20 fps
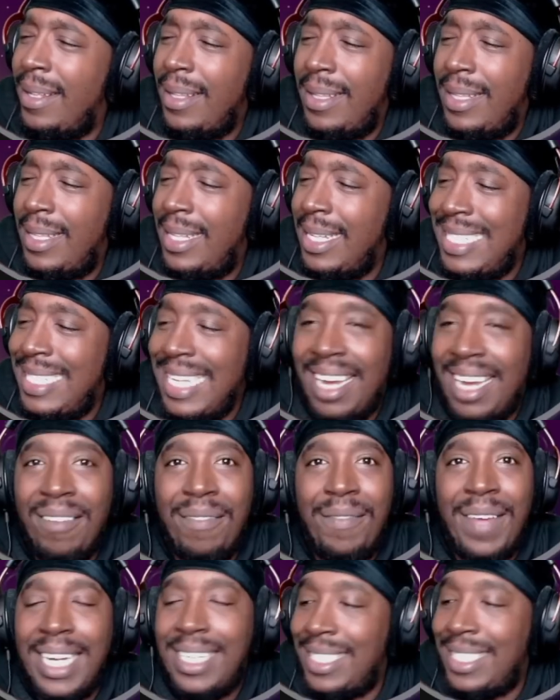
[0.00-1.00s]
This nigga
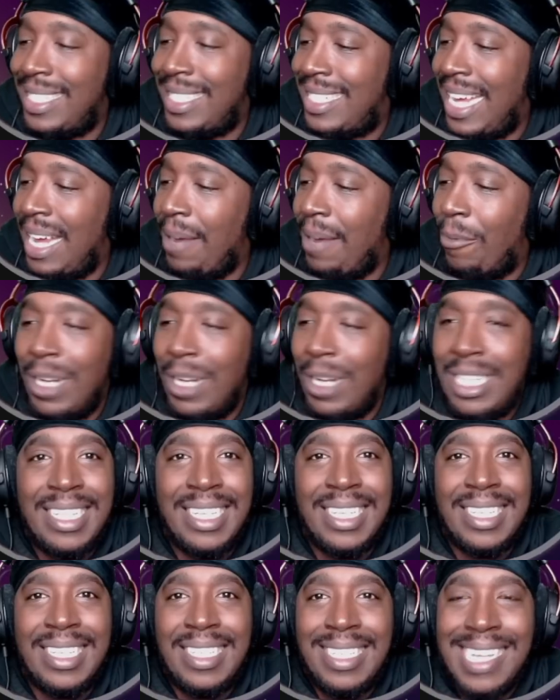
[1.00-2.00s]
Vic just say, what's
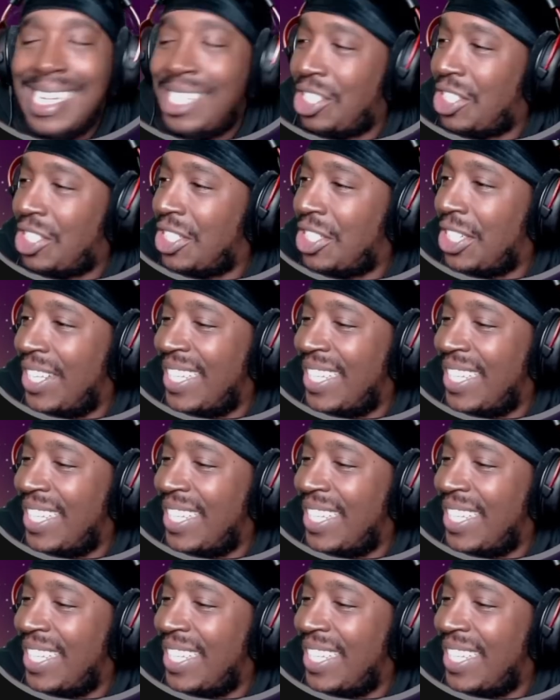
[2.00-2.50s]
the sitch?